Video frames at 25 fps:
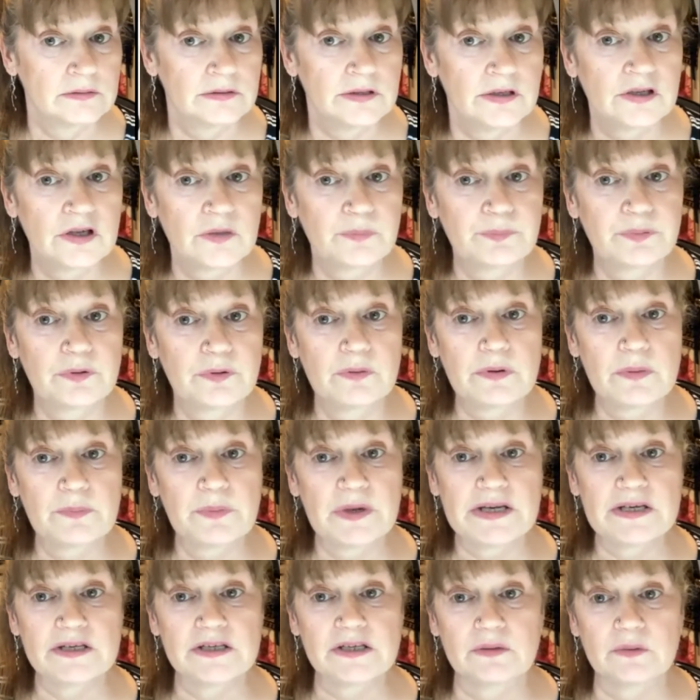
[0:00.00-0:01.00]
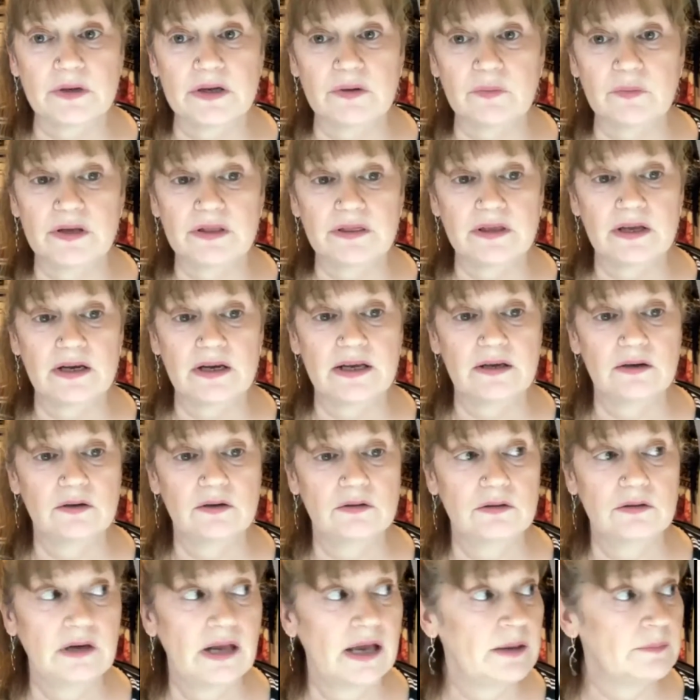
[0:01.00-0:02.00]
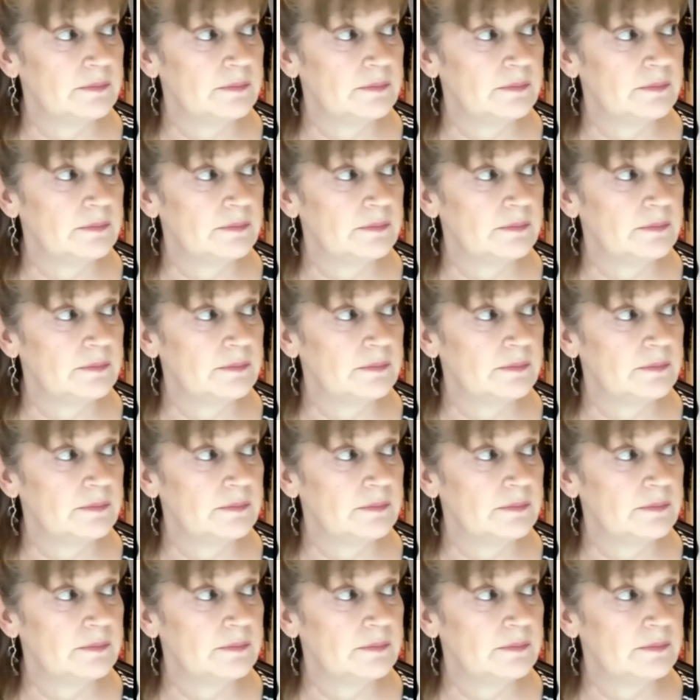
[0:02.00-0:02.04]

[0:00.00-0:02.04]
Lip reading: you could probably do it with the little